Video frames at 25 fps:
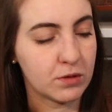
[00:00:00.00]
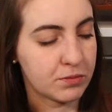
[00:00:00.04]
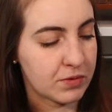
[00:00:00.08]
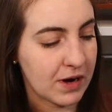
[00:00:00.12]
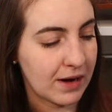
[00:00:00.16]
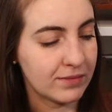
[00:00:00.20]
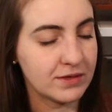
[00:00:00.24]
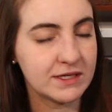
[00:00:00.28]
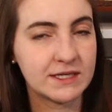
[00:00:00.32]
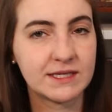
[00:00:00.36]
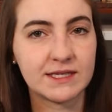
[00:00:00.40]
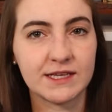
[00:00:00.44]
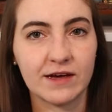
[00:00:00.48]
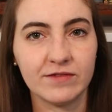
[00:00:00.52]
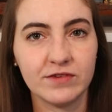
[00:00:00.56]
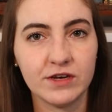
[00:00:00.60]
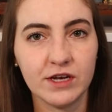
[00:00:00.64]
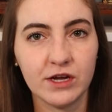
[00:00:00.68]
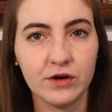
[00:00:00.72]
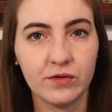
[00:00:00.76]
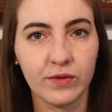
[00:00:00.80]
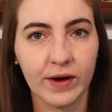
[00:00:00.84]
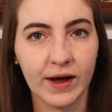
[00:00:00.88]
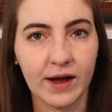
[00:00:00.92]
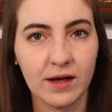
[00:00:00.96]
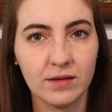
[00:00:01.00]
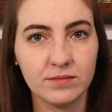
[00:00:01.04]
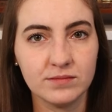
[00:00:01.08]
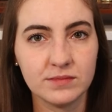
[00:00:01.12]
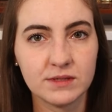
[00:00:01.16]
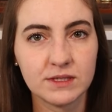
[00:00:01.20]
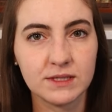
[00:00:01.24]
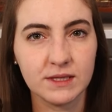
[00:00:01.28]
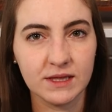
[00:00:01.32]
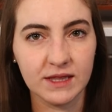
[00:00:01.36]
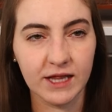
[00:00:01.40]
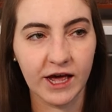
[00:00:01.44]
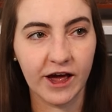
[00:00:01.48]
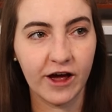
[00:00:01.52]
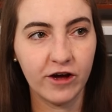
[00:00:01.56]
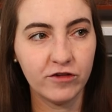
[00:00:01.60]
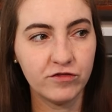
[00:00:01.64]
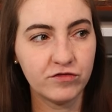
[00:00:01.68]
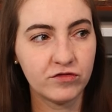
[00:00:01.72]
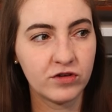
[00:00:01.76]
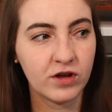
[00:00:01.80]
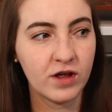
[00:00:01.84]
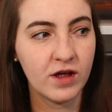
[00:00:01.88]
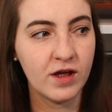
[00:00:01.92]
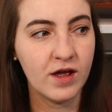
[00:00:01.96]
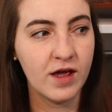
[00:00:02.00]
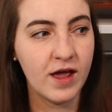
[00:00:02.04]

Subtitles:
but probably 70 grams left,